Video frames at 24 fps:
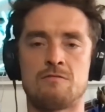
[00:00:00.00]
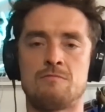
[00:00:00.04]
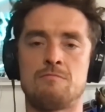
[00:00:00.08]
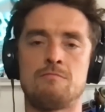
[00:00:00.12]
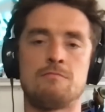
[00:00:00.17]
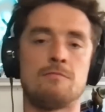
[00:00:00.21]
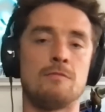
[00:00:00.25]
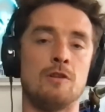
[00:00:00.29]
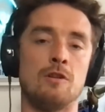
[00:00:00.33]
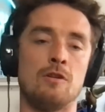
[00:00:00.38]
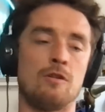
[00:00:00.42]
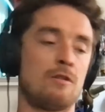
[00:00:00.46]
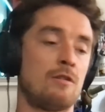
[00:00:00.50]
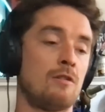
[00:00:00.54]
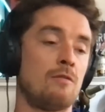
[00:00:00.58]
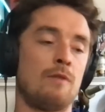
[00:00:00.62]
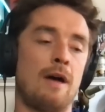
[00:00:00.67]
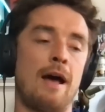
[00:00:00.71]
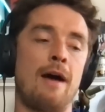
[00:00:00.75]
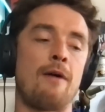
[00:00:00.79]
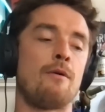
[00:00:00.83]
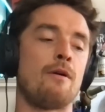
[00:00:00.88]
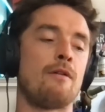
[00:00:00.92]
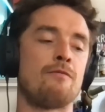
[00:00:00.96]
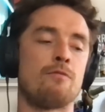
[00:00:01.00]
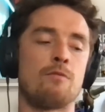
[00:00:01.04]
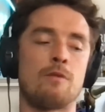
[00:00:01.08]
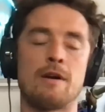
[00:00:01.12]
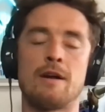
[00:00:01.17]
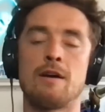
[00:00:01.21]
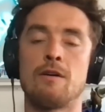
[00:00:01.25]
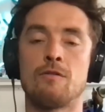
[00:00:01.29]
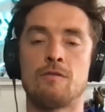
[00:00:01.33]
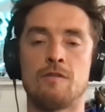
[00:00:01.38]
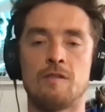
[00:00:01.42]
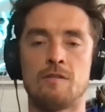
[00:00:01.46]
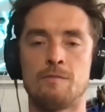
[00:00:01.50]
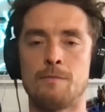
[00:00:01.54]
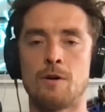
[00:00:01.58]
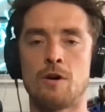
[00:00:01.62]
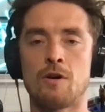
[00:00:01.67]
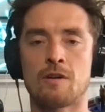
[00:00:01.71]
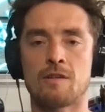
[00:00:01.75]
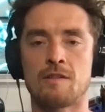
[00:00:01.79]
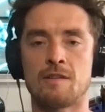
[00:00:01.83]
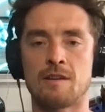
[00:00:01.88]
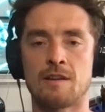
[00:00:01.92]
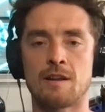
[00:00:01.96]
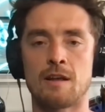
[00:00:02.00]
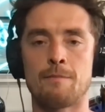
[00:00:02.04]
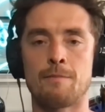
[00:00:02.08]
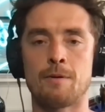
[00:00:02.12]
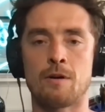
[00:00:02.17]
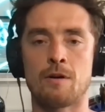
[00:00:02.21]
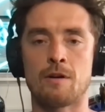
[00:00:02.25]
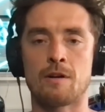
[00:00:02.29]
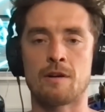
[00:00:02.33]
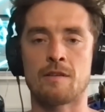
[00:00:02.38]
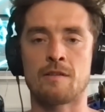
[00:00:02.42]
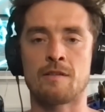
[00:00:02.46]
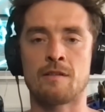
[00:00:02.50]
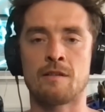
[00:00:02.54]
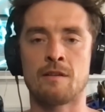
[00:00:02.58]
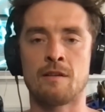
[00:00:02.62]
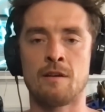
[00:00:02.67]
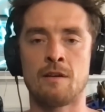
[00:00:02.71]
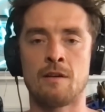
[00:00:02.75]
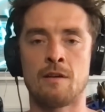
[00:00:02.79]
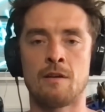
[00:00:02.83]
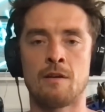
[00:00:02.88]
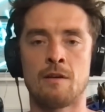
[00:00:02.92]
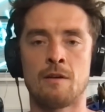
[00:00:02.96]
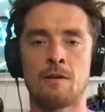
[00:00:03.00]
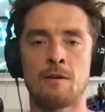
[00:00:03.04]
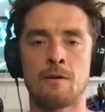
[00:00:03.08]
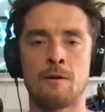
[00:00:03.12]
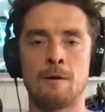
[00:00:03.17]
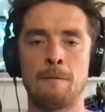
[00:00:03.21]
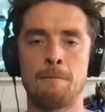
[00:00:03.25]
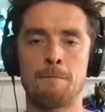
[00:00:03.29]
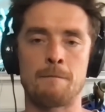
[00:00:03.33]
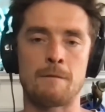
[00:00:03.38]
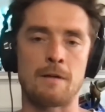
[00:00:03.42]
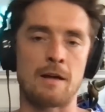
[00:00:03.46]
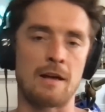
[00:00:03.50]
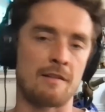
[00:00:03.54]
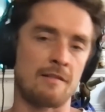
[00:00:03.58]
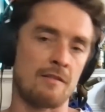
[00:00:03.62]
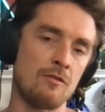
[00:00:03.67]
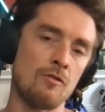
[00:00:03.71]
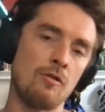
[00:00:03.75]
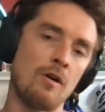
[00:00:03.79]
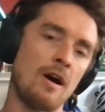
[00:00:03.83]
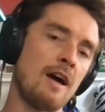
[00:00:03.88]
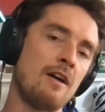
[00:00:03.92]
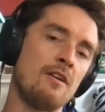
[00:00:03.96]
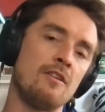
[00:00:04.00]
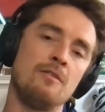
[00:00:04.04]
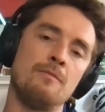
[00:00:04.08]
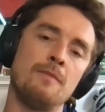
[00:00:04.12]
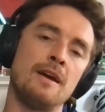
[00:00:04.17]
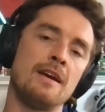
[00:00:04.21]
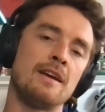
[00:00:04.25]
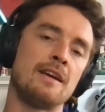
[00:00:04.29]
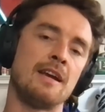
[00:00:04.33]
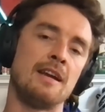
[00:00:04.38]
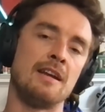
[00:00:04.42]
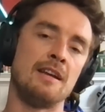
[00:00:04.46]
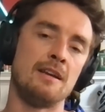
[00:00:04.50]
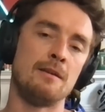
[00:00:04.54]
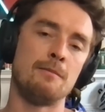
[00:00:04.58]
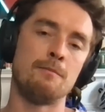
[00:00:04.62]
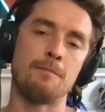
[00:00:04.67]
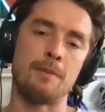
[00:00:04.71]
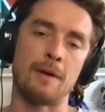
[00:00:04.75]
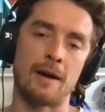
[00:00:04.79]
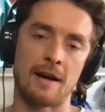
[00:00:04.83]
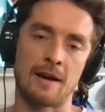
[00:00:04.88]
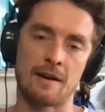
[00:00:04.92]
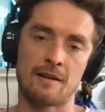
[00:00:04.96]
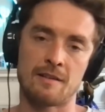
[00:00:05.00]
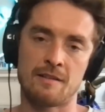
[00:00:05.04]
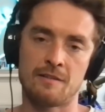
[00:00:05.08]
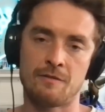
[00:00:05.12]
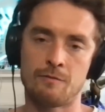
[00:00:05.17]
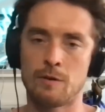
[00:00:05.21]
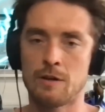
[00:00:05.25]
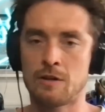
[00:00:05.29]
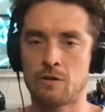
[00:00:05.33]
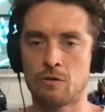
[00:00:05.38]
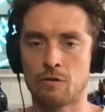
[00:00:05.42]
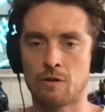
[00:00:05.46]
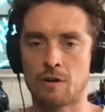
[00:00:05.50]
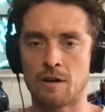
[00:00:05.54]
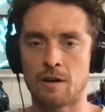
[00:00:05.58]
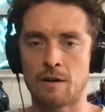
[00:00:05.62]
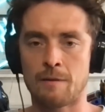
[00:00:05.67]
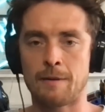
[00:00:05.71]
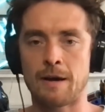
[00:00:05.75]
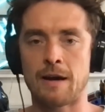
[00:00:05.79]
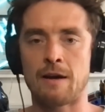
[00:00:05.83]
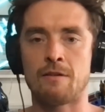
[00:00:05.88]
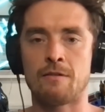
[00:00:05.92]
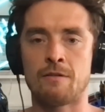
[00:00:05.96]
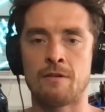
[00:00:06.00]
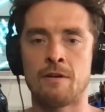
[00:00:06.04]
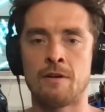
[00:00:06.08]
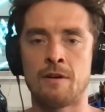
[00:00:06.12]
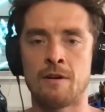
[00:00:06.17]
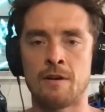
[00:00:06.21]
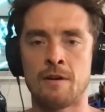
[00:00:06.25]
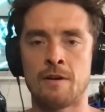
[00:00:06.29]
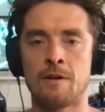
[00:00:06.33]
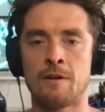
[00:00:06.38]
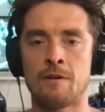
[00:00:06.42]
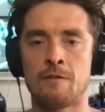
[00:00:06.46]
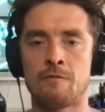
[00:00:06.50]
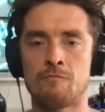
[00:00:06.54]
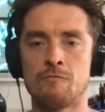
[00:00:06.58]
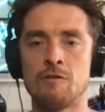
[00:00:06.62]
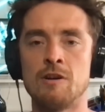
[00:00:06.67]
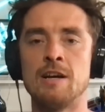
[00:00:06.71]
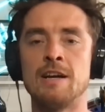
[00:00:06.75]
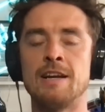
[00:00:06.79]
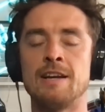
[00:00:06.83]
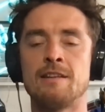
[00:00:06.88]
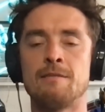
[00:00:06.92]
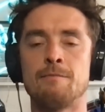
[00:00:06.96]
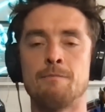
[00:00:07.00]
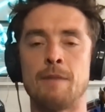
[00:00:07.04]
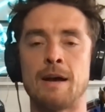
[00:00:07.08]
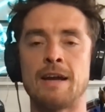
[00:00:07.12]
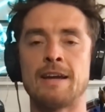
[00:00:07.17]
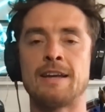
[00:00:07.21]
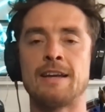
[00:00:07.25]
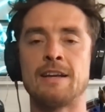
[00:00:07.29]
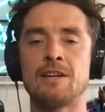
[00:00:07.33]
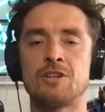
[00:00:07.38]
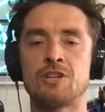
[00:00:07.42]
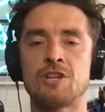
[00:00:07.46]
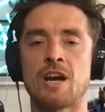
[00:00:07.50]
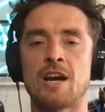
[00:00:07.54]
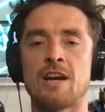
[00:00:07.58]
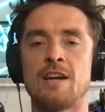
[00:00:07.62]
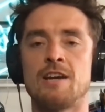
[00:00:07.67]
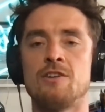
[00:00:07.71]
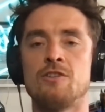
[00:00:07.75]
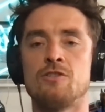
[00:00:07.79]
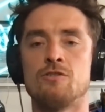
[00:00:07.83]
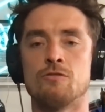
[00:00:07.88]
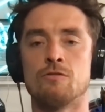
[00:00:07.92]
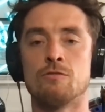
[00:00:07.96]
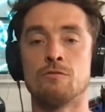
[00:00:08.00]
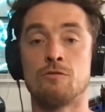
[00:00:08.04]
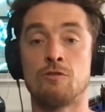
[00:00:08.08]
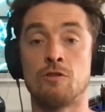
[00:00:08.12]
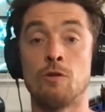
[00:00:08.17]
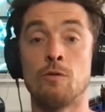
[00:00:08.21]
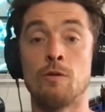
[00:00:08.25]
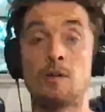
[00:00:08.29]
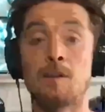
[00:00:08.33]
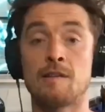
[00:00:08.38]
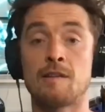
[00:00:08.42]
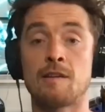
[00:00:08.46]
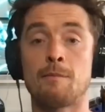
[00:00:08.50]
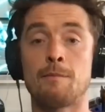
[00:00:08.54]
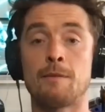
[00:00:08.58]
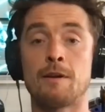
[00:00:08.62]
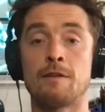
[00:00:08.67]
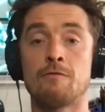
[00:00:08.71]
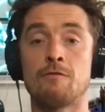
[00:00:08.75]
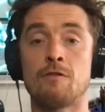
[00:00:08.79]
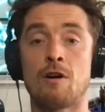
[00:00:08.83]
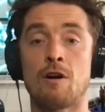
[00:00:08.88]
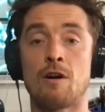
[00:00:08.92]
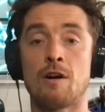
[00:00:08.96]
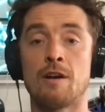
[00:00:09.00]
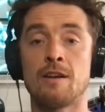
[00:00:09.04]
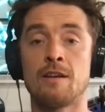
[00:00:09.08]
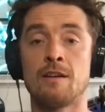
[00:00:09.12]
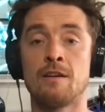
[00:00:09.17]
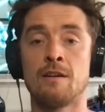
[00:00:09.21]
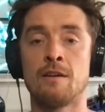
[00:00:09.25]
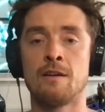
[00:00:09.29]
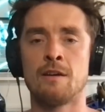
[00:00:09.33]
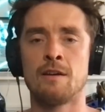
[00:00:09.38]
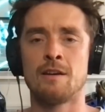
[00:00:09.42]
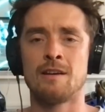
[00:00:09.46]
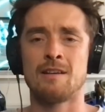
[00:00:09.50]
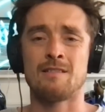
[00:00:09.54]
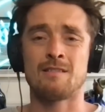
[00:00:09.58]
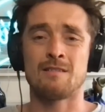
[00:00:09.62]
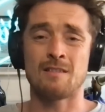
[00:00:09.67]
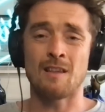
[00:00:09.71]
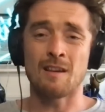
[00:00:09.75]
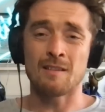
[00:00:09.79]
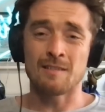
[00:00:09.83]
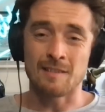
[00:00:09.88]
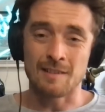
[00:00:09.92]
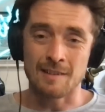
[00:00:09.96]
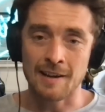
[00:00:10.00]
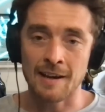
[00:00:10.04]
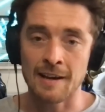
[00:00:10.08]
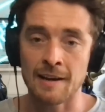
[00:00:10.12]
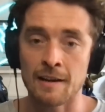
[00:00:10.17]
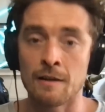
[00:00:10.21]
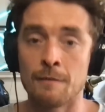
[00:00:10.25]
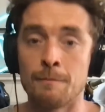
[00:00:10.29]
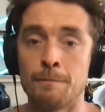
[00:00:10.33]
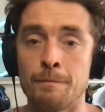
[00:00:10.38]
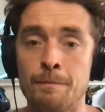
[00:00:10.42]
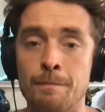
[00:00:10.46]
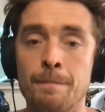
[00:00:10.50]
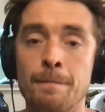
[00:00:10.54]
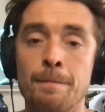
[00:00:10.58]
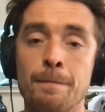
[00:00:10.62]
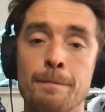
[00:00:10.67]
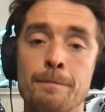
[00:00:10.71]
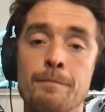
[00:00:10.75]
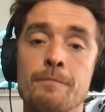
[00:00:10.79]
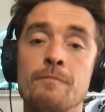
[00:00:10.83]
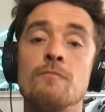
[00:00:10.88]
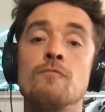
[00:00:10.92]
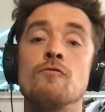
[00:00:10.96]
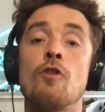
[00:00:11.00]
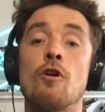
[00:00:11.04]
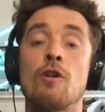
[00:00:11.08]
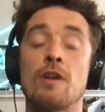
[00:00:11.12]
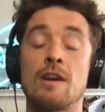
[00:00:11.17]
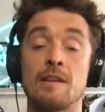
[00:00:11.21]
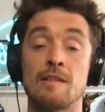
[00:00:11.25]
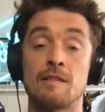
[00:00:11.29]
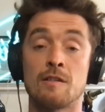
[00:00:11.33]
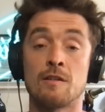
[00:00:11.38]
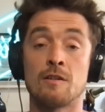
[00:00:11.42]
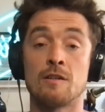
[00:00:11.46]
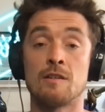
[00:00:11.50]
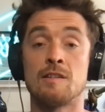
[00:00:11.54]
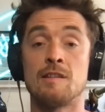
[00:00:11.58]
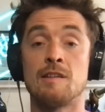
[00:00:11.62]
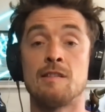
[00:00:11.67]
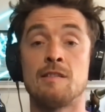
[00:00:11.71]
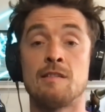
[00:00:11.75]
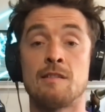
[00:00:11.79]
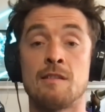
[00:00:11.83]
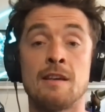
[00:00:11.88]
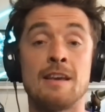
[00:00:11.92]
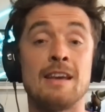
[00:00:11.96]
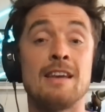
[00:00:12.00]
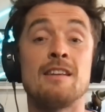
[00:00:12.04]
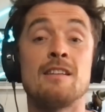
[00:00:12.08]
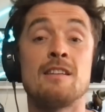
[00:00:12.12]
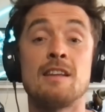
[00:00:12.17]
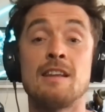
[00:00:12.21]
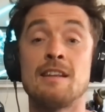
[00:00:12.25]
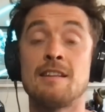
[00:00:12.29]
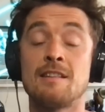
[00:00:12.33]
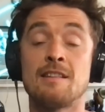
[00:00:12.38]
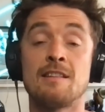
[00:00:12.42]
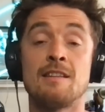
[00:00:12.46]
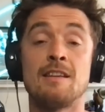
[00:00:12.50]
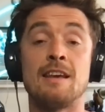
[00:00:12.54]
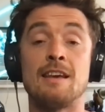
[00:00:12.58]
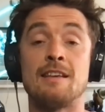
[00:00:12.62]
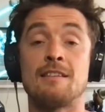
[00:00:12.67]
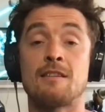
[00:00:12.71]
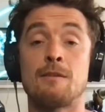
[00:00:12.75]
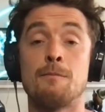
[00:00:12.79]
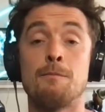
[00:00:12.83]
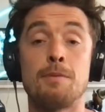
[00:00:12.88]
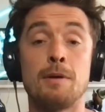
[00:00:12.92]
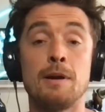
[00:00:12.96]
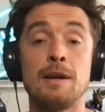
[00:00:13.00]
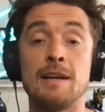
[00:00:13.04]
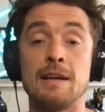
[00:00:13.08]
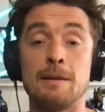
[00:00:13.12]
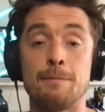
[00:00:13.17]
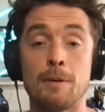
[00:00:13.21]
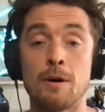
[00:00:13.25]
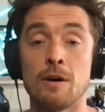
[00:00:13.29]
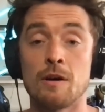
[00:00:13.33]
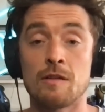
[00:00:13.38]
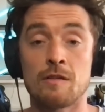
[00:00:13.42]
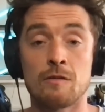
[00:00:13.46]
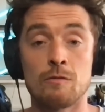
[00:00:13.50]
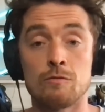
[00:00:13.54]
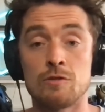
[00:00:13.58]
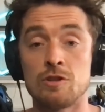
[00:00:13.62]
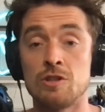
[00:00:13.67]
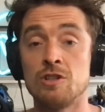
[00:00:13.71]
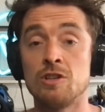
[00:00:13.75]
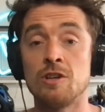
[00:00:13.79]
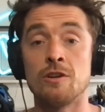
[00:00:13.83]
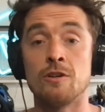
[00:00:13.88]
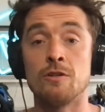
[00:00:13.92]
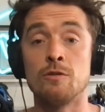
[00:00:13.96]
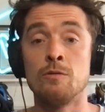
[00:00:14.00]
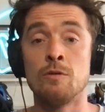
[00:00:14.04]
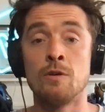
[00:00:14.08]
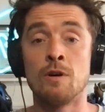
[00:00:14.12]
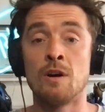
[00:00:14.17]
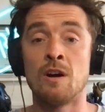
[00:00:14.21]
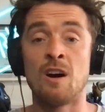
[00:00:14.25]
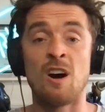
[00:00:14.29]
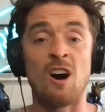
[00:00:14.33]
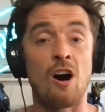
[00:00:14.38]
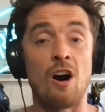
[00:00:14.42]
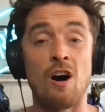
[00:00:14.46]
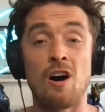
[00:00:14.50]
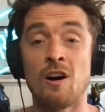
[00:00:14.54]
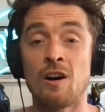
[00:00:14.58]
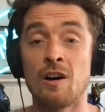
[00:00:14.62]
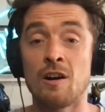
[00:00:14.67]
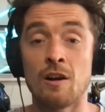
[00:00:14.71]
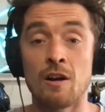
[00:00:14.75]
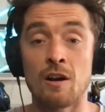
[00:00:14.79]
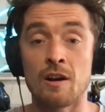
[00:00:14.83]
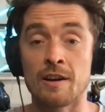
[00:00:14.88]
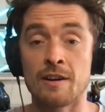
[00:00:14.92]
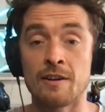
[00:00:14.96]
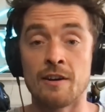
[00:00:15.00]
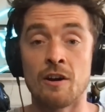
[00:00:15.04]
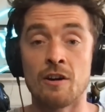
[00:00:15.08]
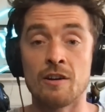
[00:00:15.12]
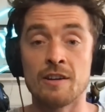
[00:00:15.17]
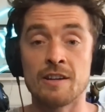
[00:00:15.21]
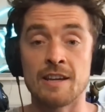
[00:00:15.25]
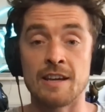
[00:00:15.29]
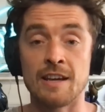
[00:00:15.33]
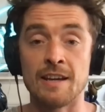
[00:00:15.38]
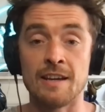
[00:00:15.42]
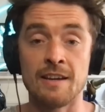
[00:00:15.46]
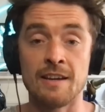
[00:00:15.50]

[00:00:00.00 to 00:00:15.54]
look at how everyone else is marketing their bikes. That's not how you make any impact. If we're talking about really making change or doing something right, it doesn't take a rocket scientist. It's completely personal to you. I like Nike.